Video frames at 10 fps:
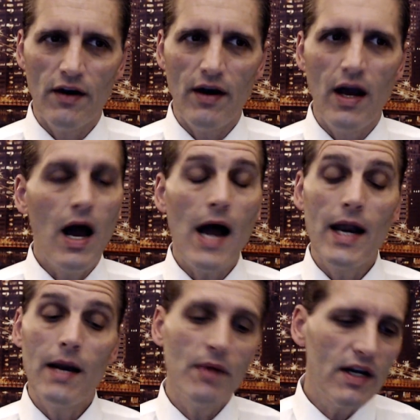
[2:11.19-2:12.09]
And I'm
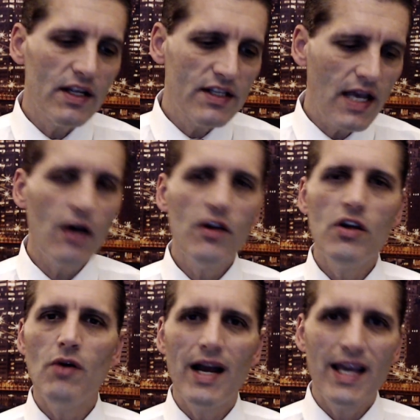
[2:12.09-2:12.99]
going to tell you
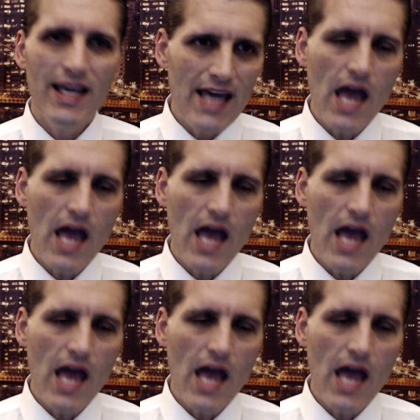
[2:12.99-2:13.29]
again,